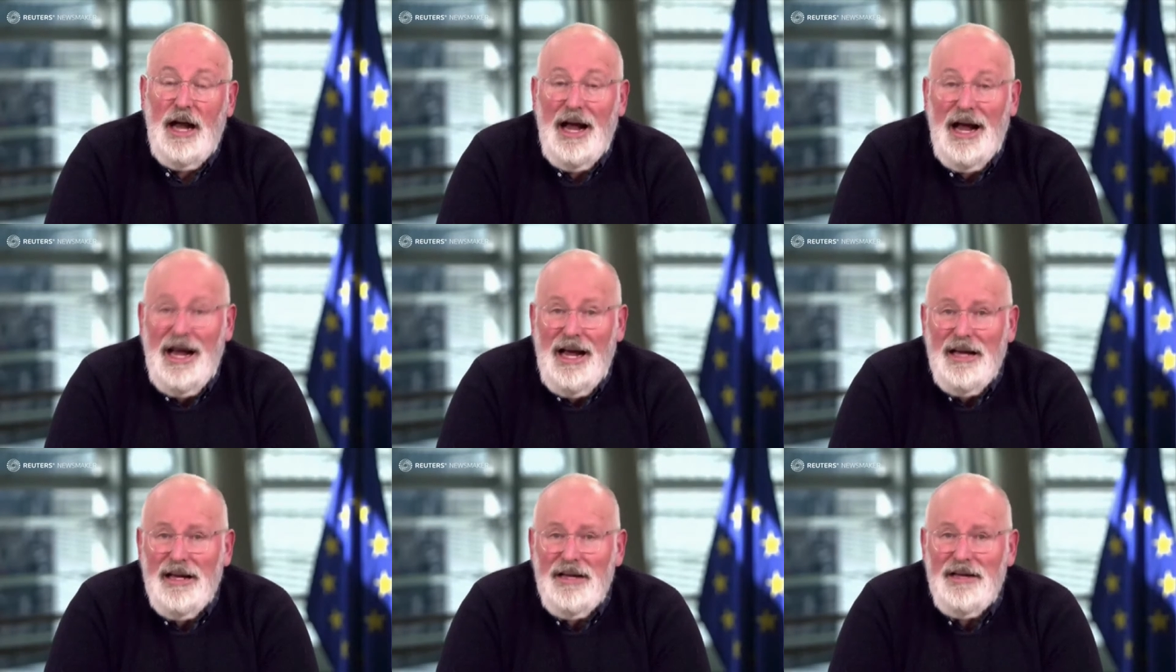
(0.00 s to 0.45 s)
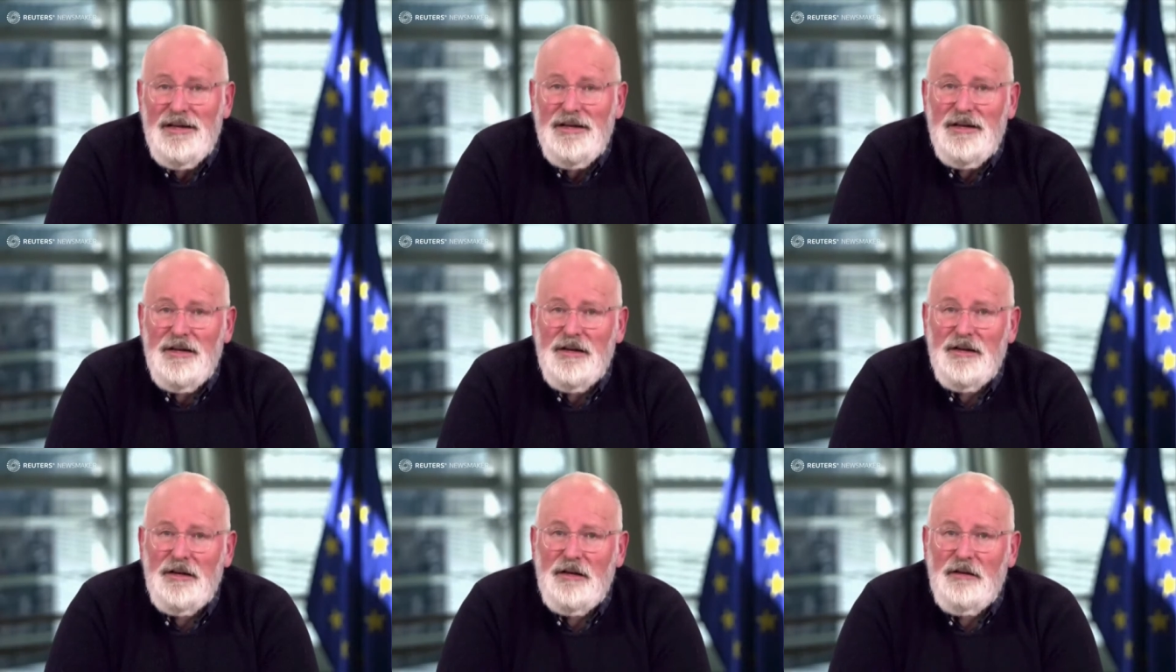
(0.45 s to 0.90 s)

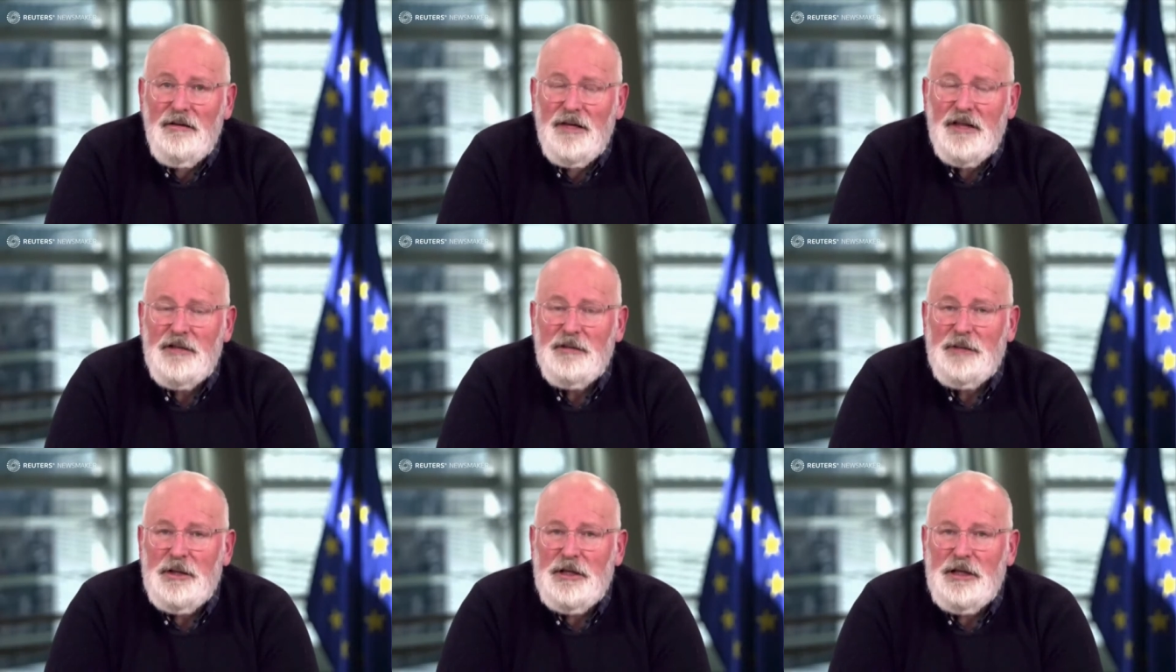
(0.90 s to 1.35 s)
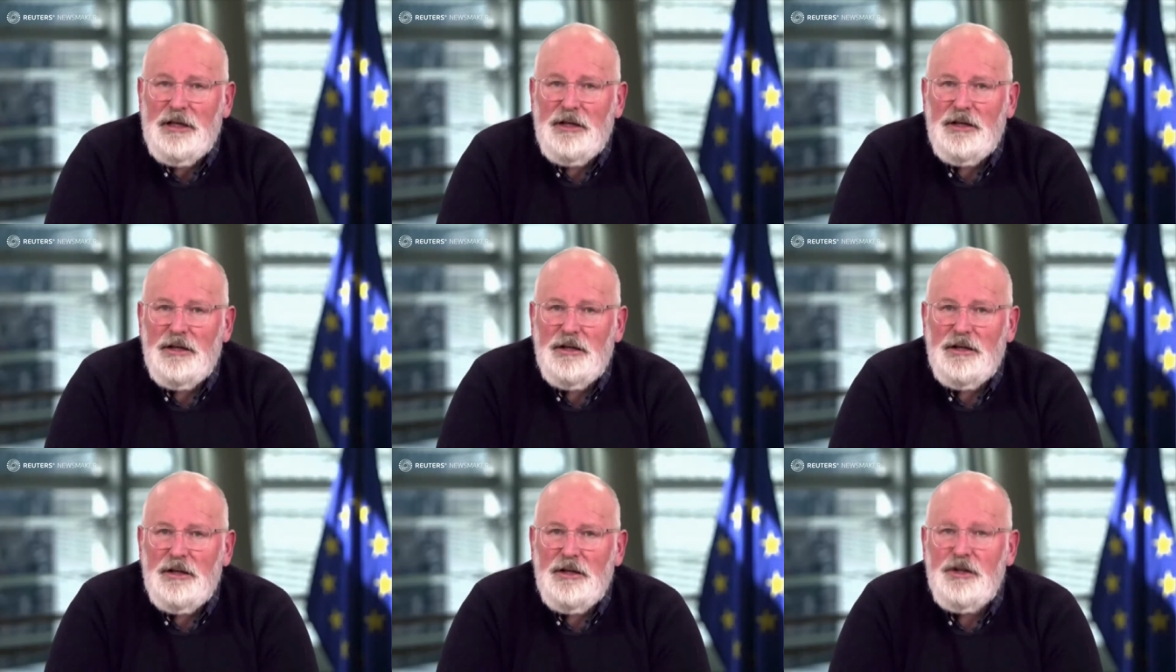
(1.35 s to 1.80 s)
And the investment
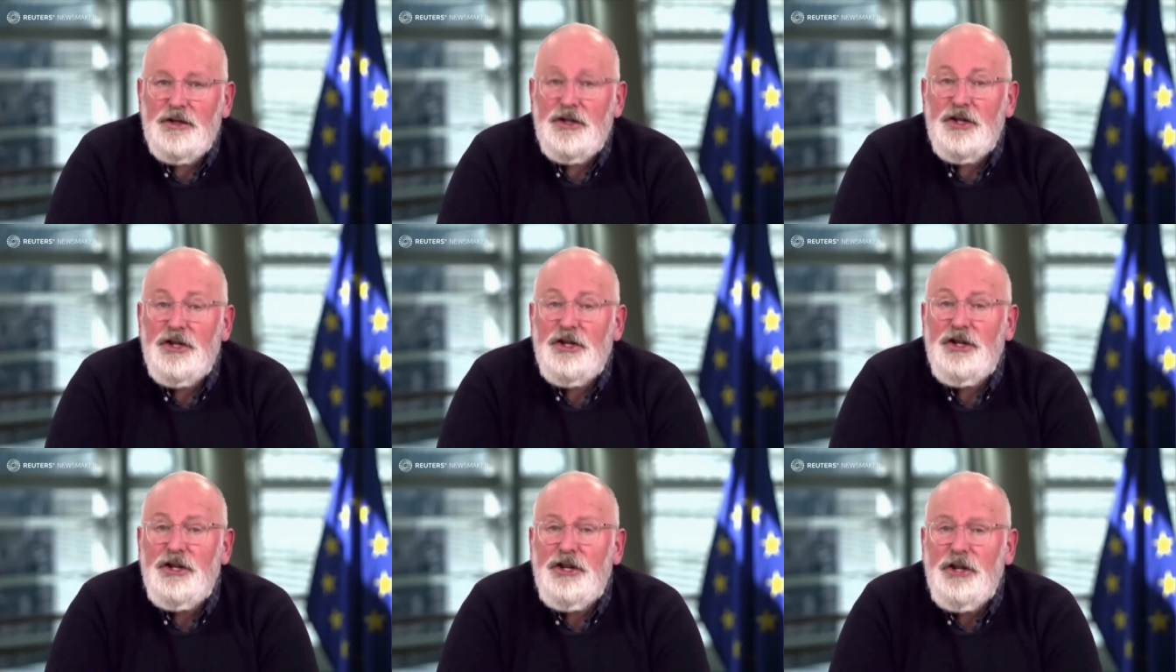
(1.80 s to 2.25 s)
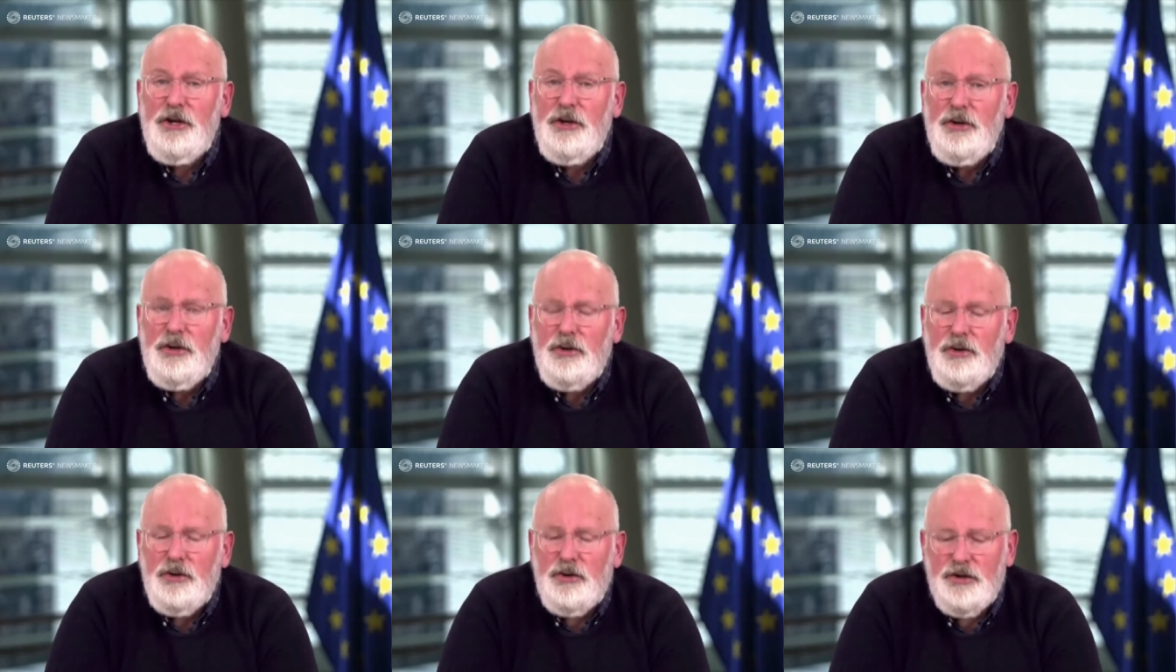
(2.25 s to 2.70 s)
needed is
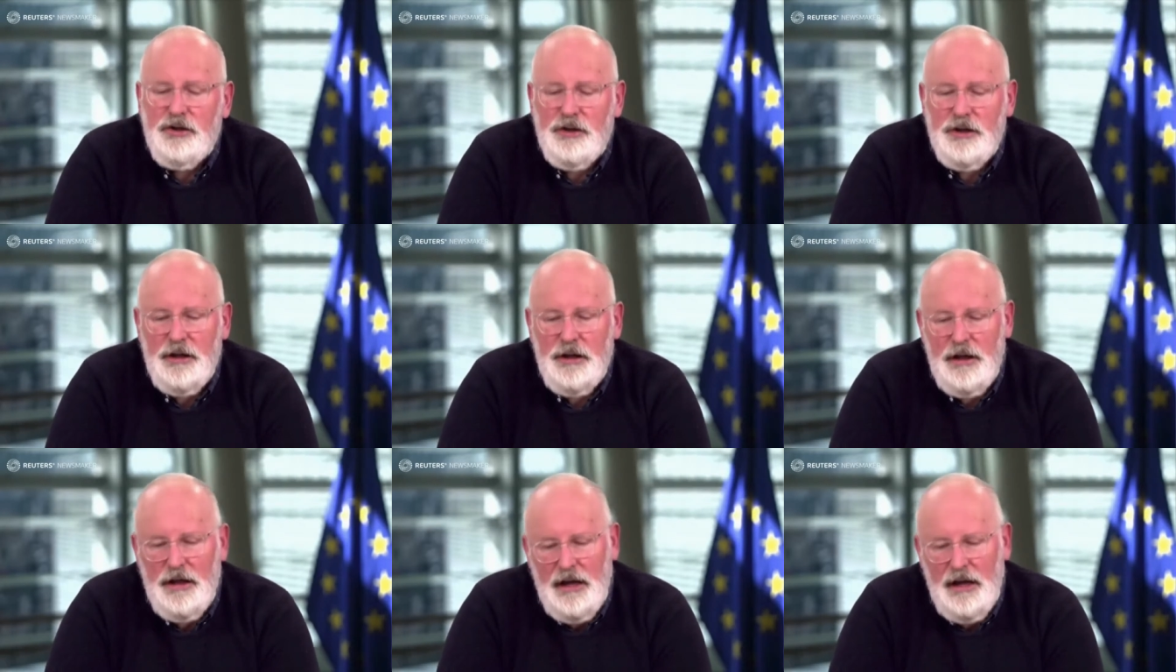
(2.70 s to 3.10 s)
huge.